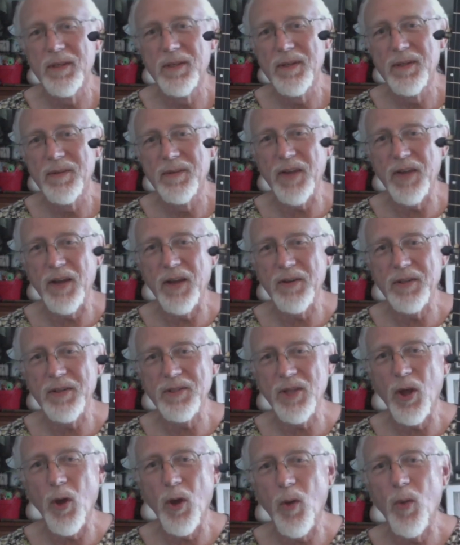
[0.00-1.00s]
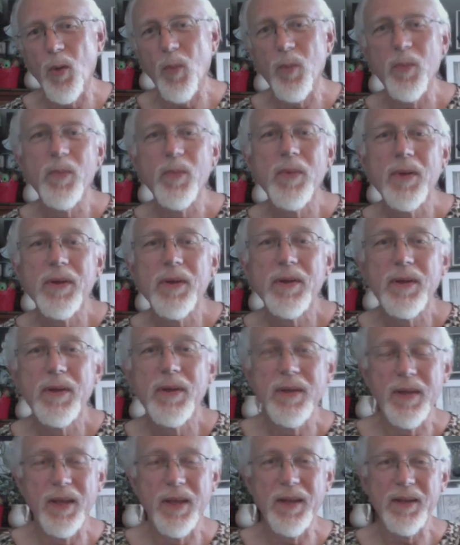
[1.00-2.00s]
found its home,
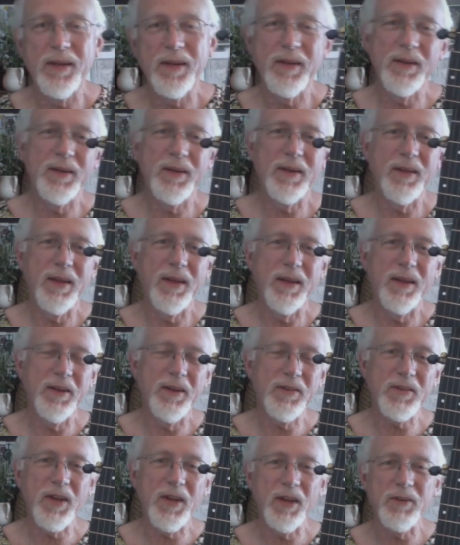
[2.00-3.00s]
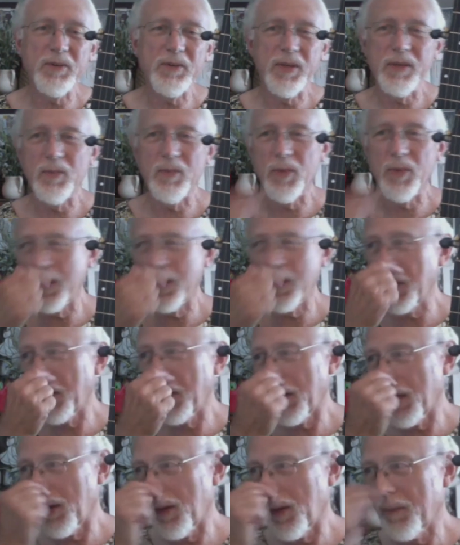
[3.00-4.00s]
and in this country we
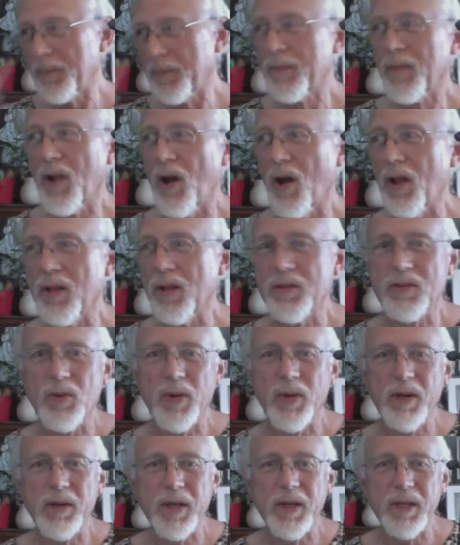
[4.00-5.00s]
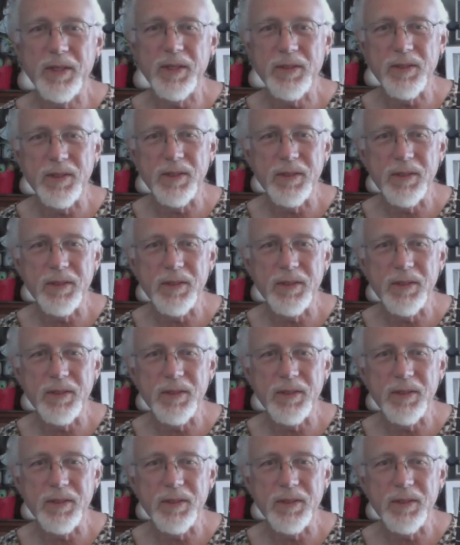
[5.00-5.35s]
call it square dancing.